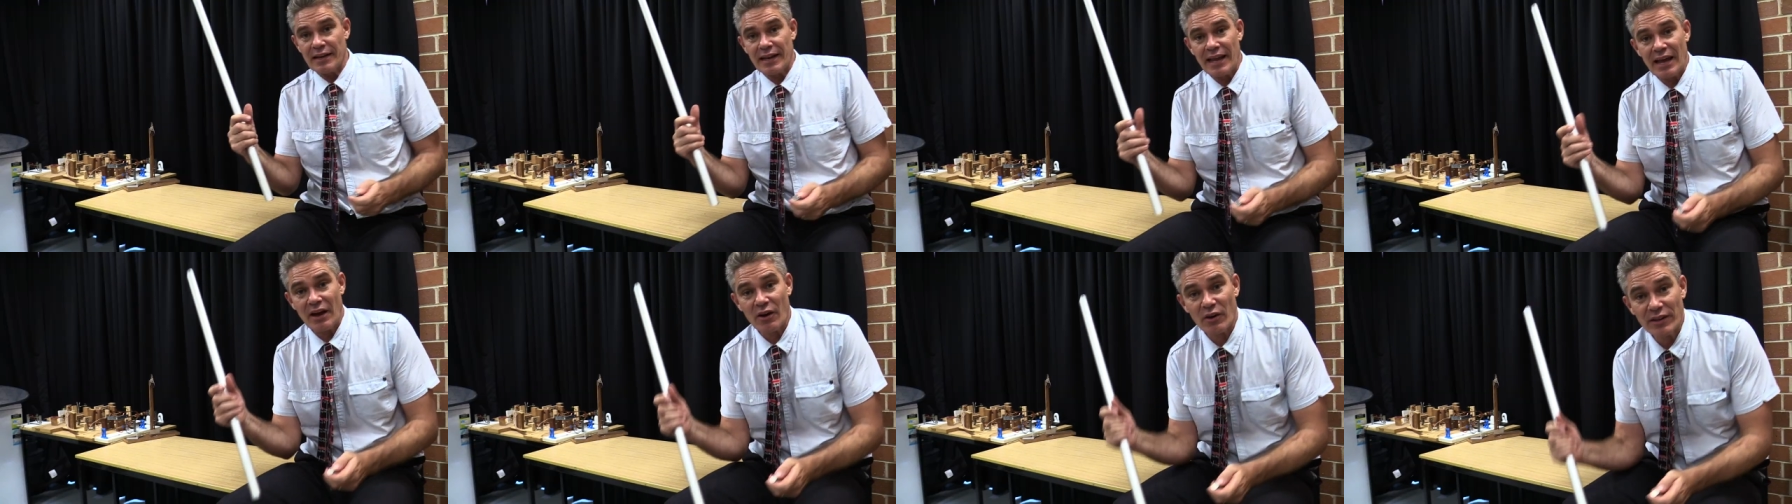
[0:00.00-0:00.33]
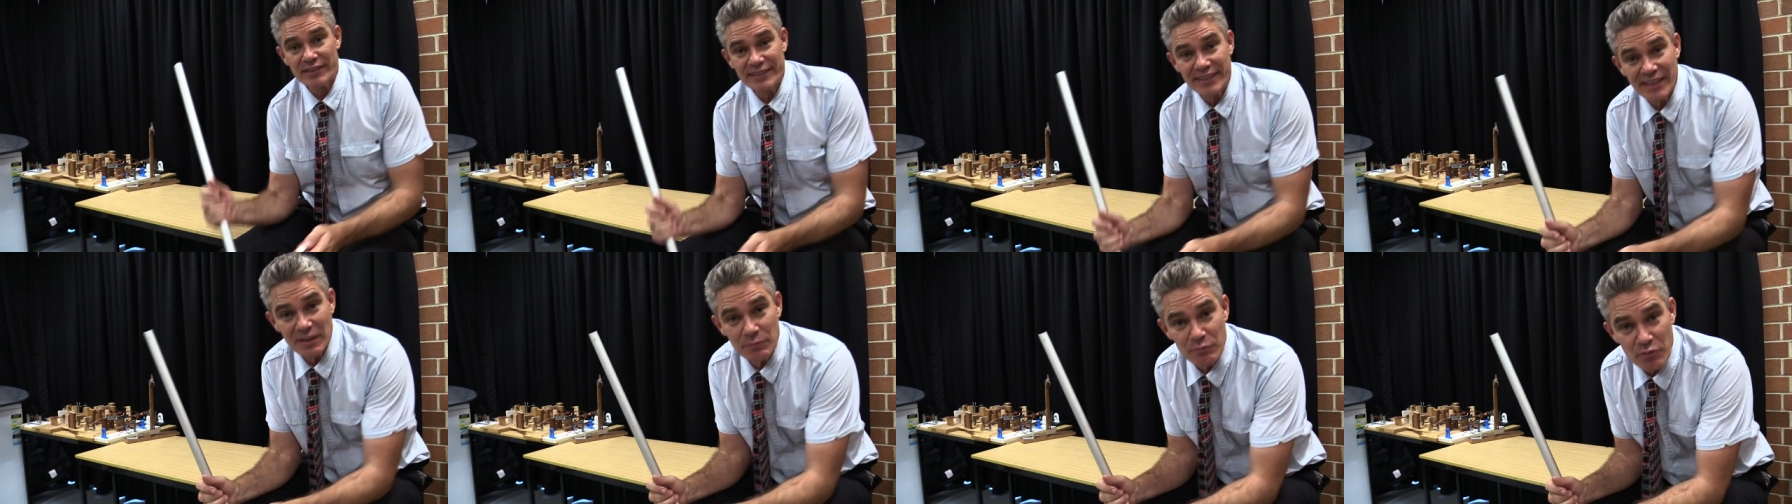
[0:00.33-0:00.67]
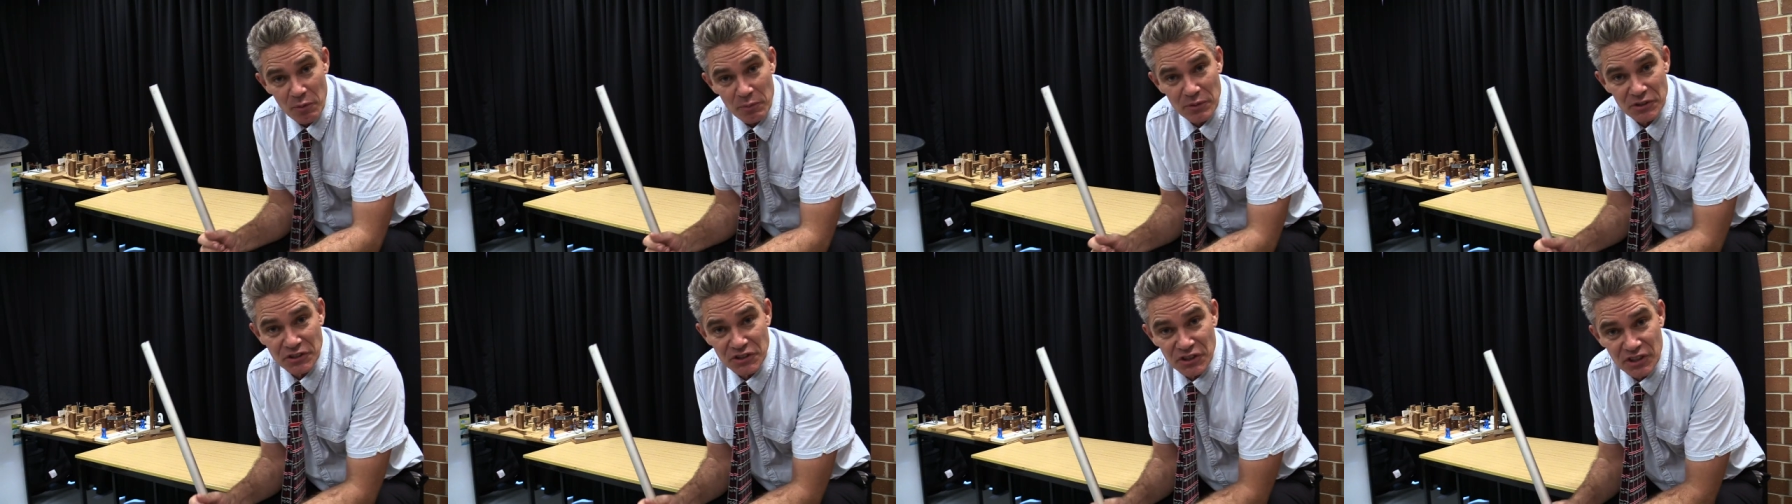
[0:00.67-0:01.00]
Now, I did
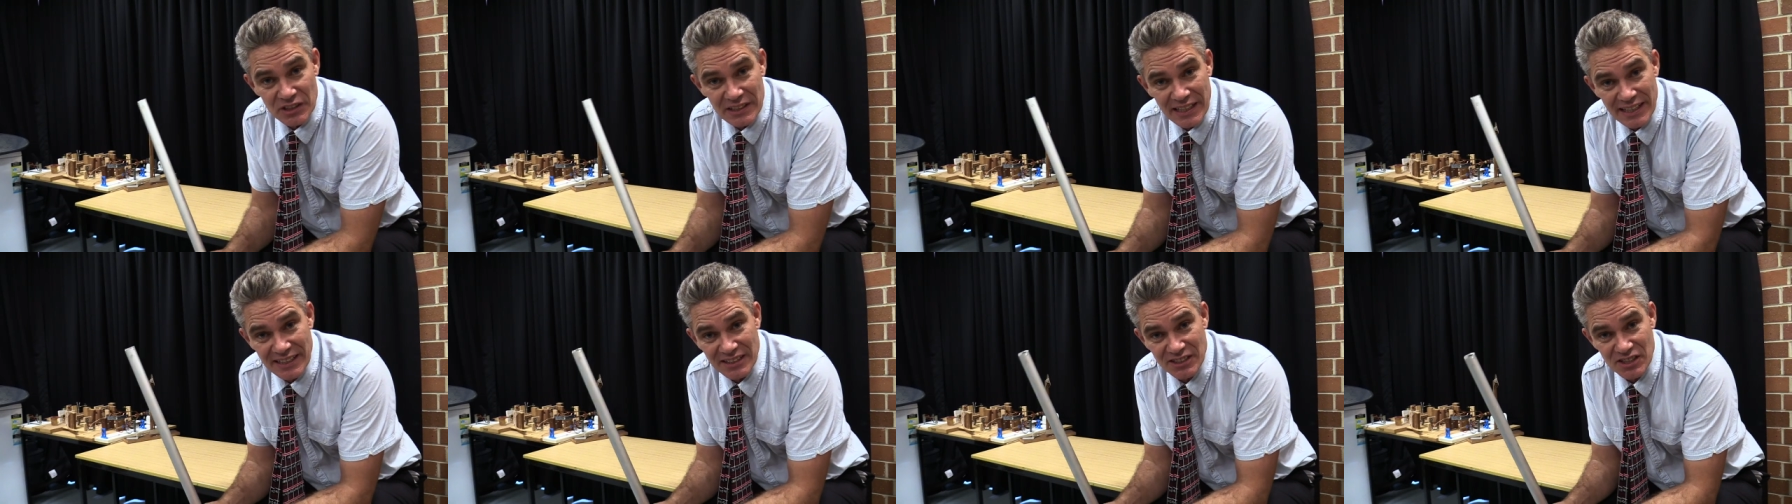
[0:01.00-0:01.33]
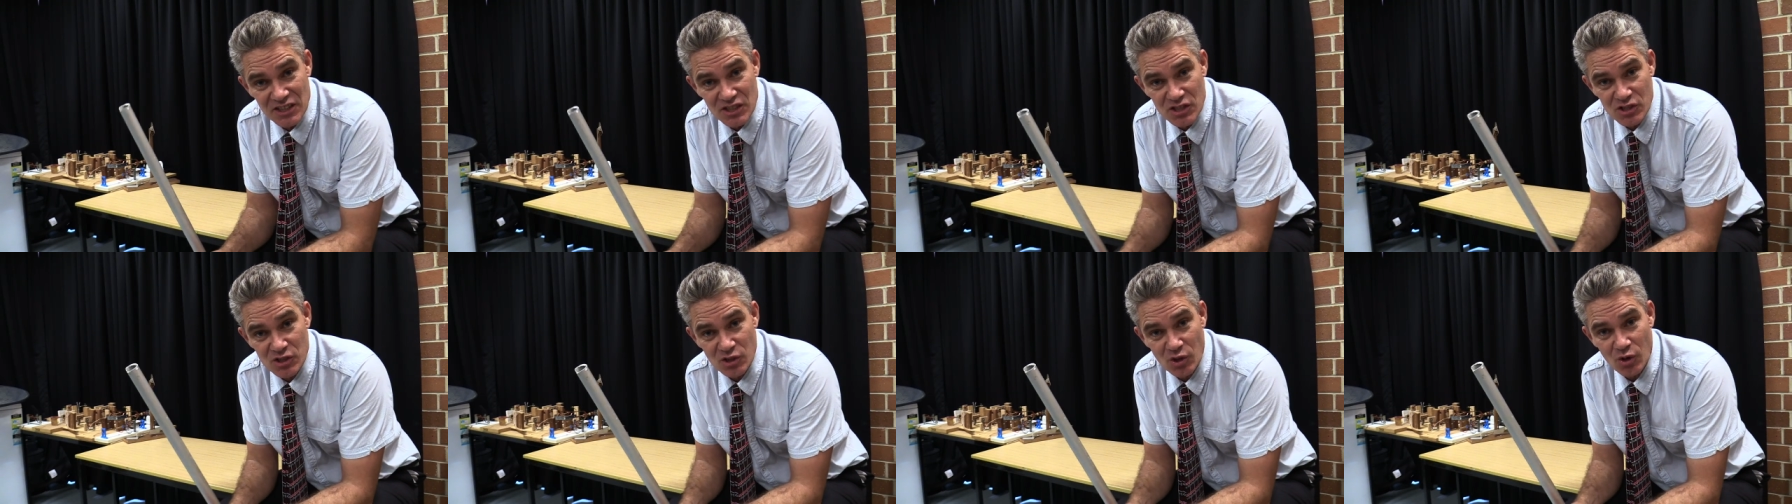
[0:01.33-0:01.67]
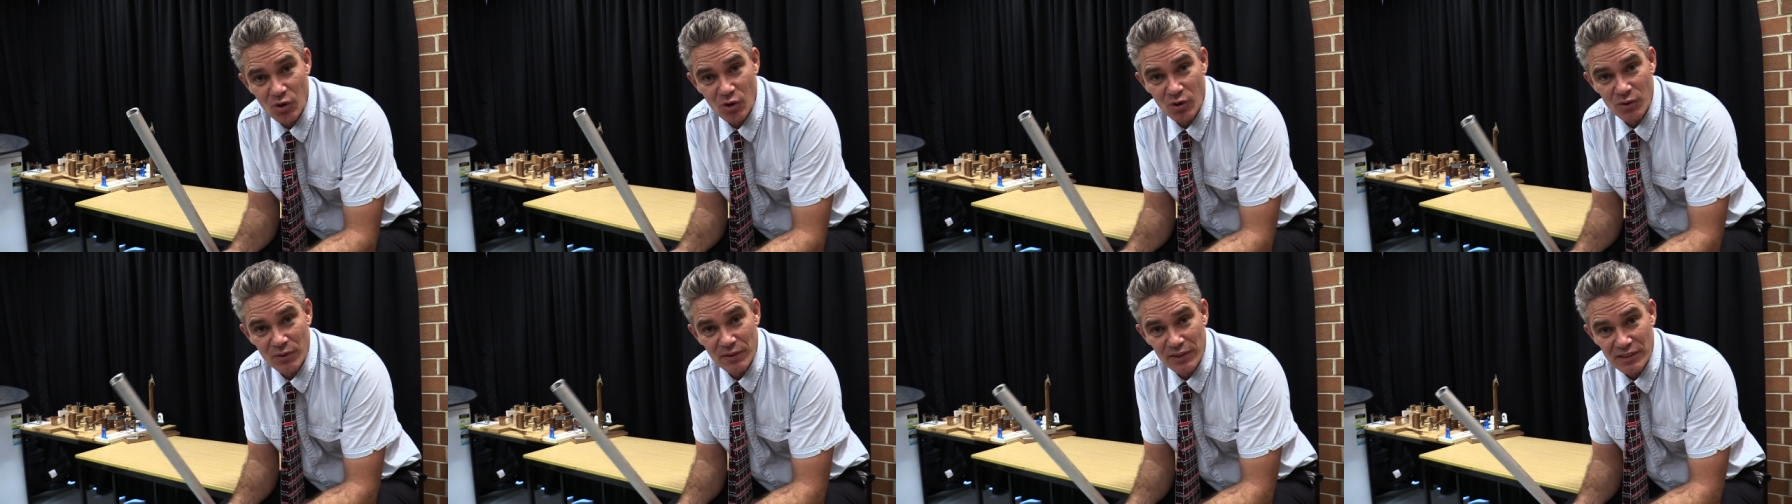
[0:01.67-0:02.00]
promise you Lenz's
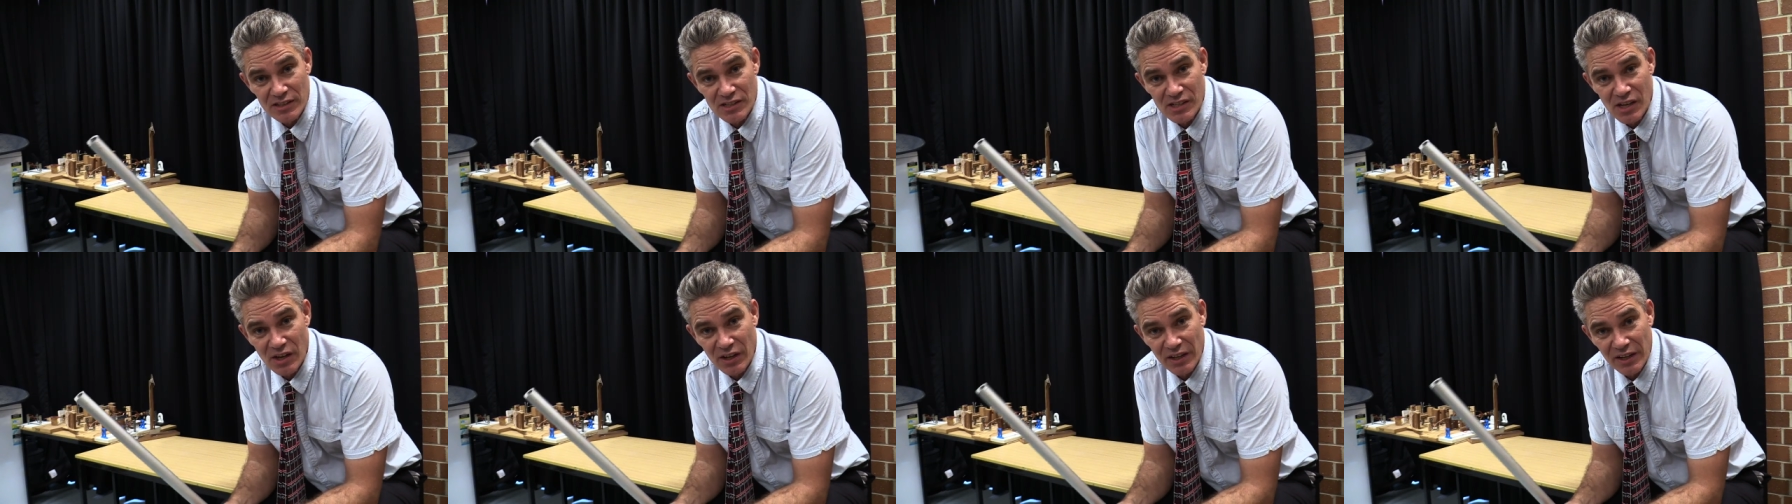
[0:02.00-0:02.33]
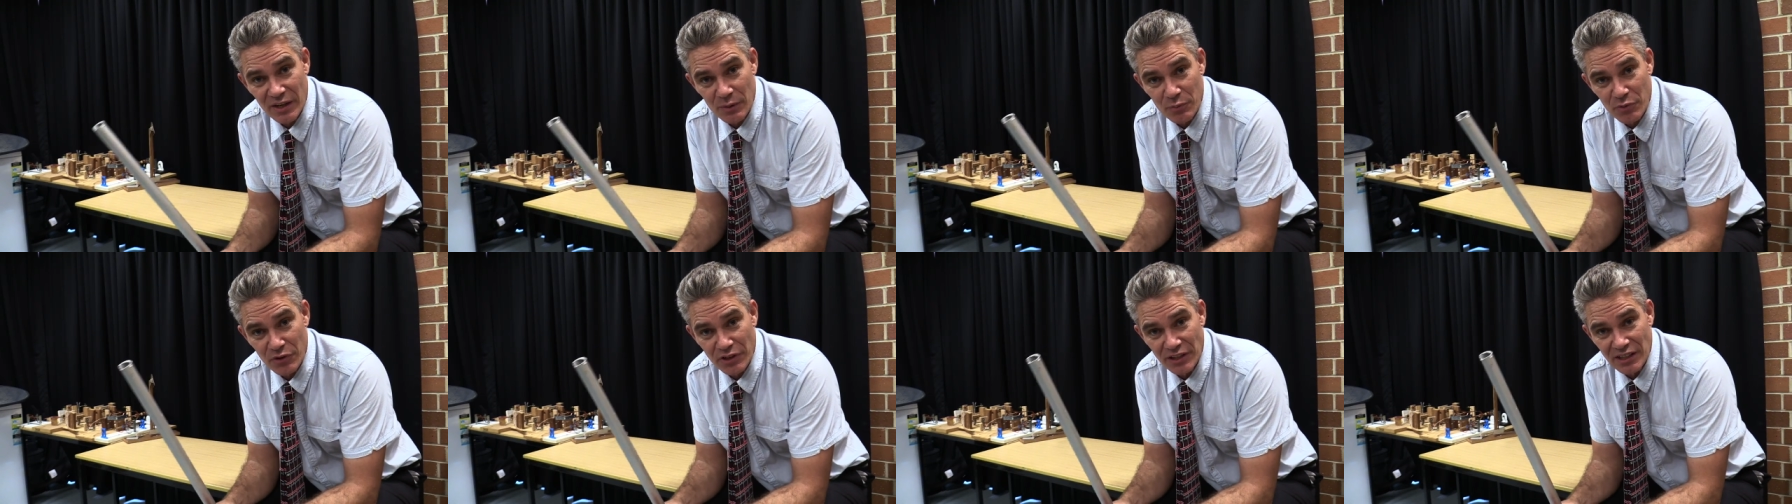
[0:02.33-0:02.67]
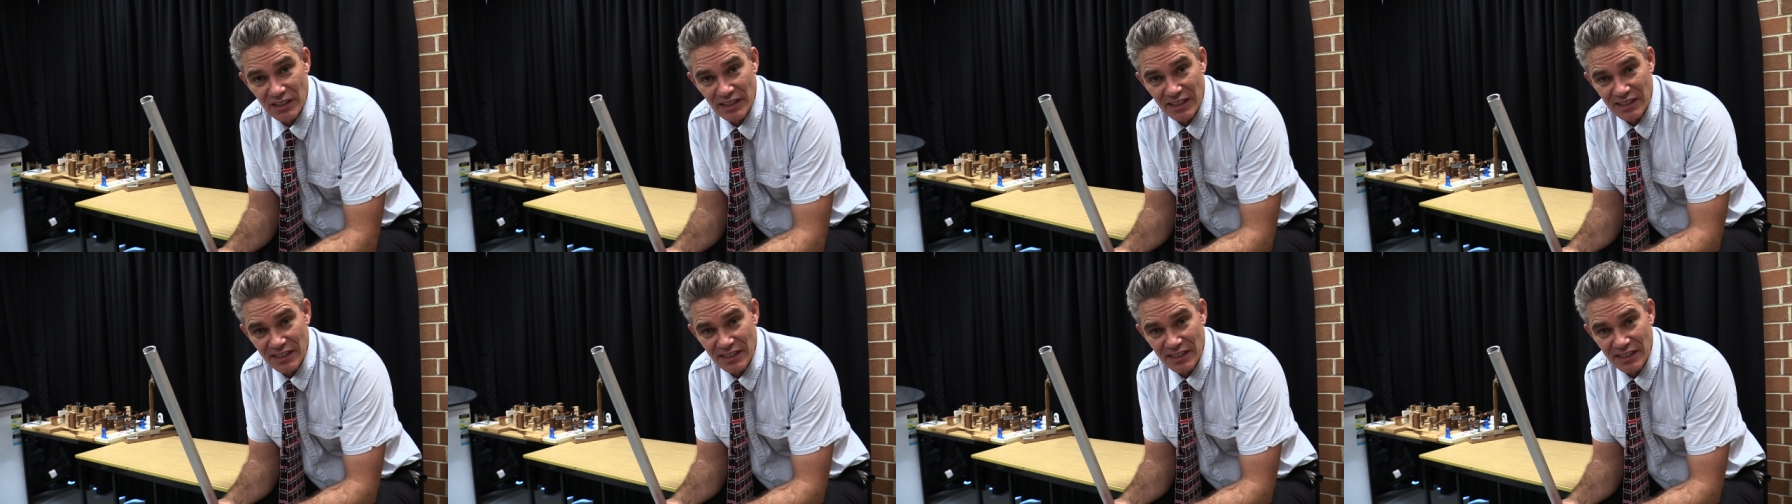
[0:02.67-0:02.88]
law, and so I'm going to bring you